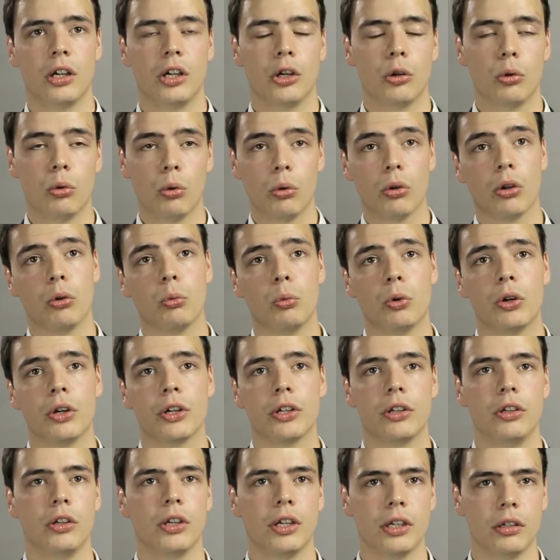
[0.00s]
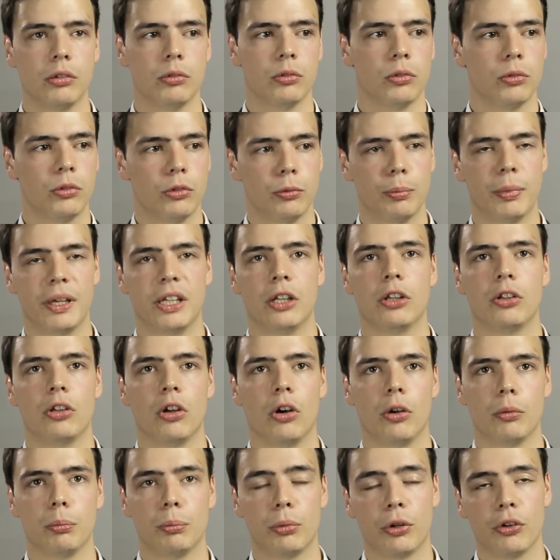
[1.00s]
Google work. You can spend it
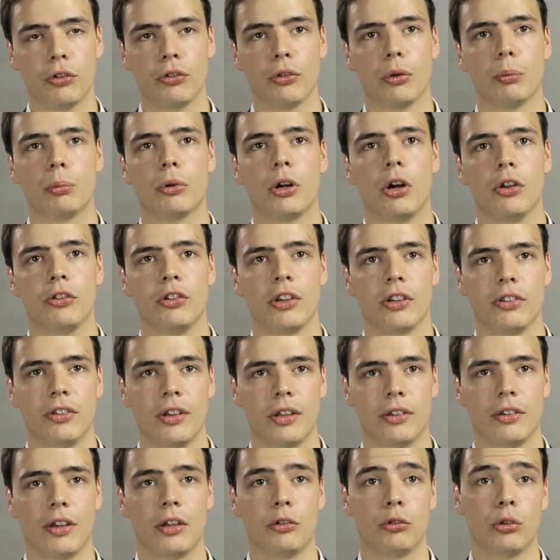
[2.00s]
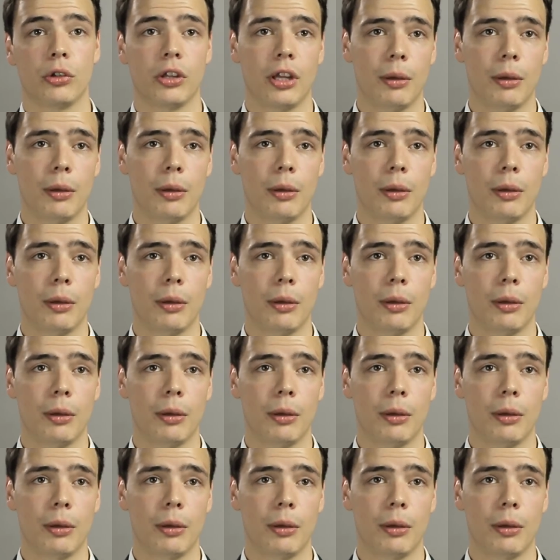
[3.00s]
on personal projects, etc.